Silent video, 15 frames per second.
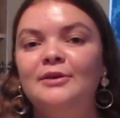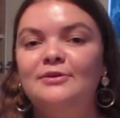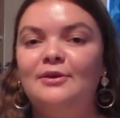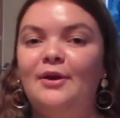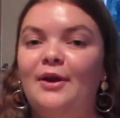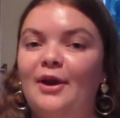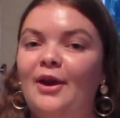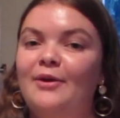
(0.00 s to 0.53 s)
So
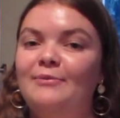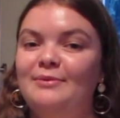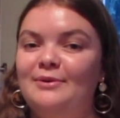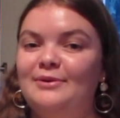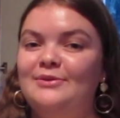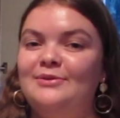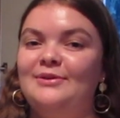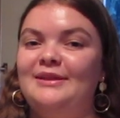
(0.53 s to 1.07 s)
I hope you
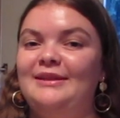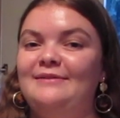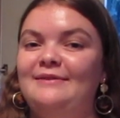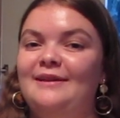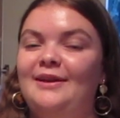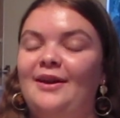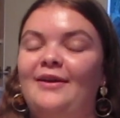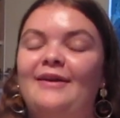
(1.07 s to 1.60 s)
enjoyed this
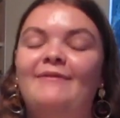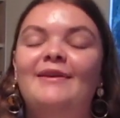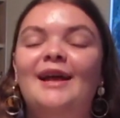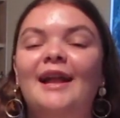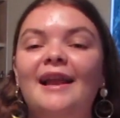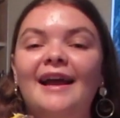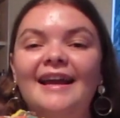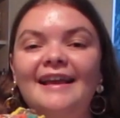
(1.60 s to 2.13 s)
video. Give it
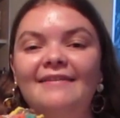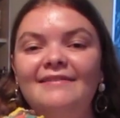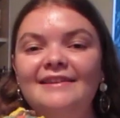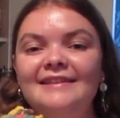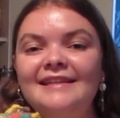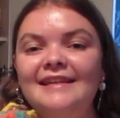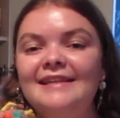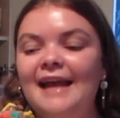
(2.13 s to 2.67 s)
a like if you
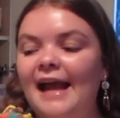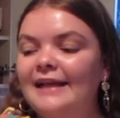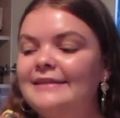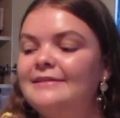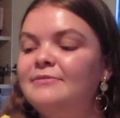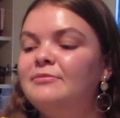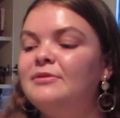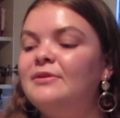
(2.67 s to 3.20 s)
did and
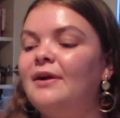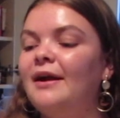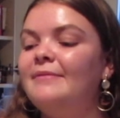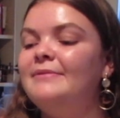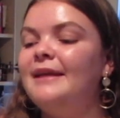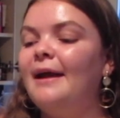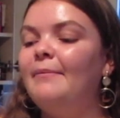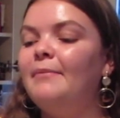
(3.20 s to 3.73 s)

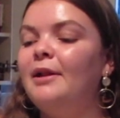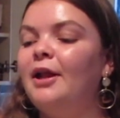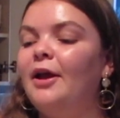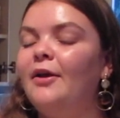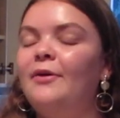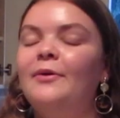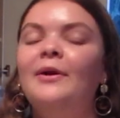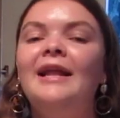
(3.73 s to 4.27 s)
subscribe down
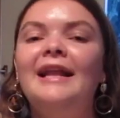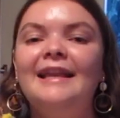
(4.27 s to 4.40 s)
below.